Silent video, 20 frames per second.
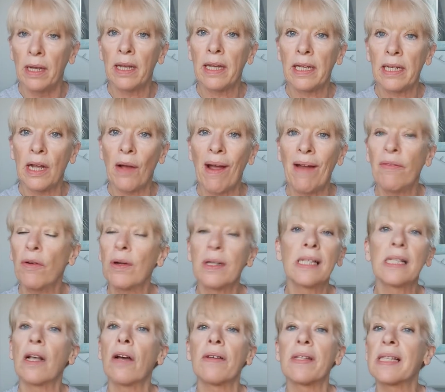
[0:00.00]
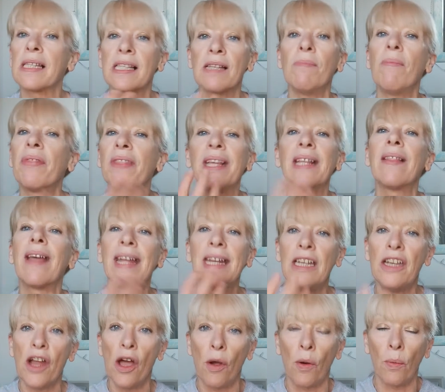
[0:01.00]
You know, everyone's got something they
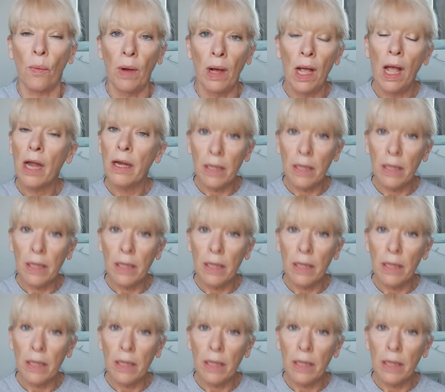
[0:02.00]
know.